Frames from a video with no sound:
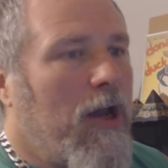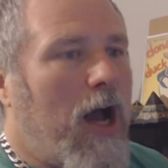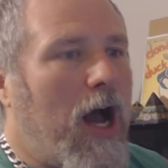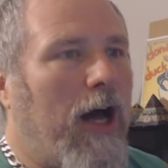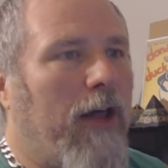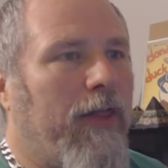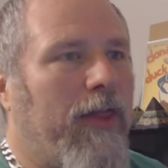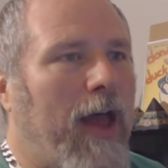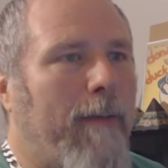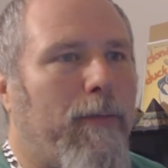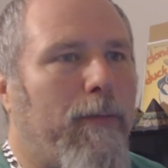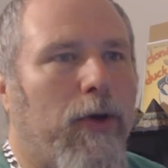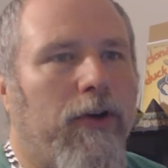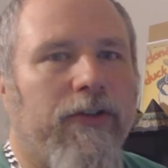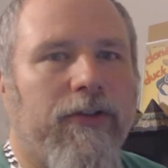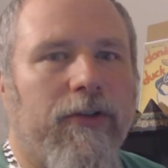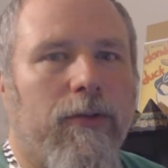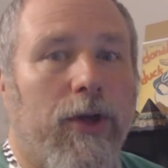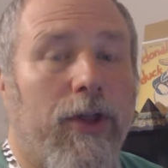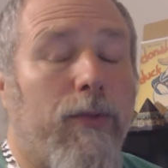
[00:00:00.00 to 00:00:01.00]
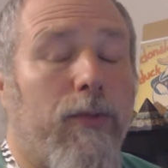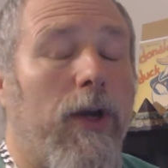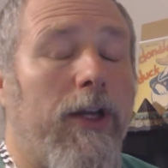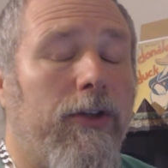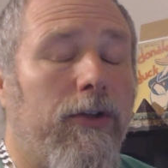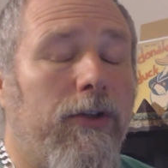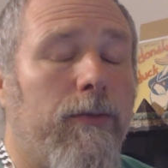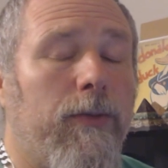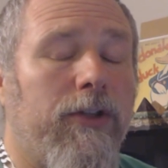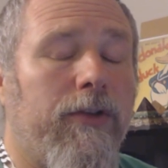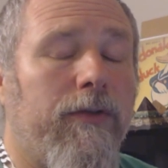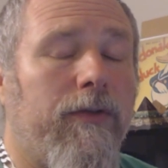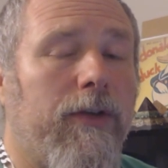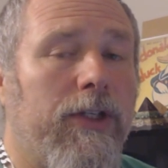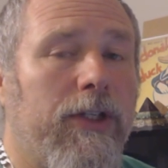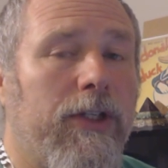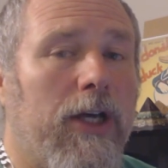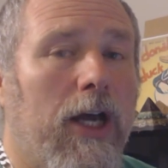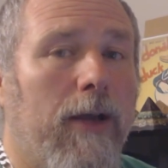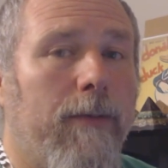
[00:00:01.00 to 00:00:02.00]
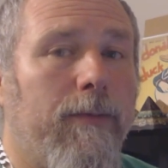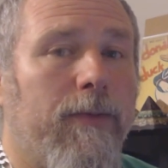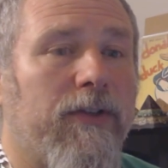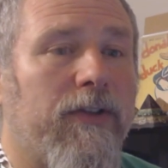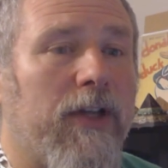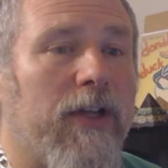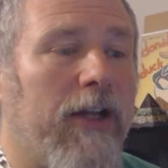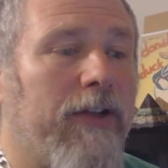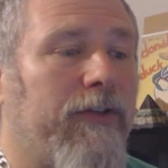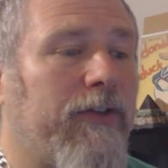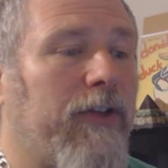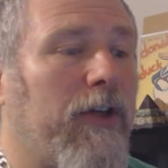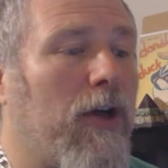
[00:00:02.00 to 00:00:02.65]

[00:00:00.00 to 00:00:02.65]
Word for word: uh, that person with way too much free time decides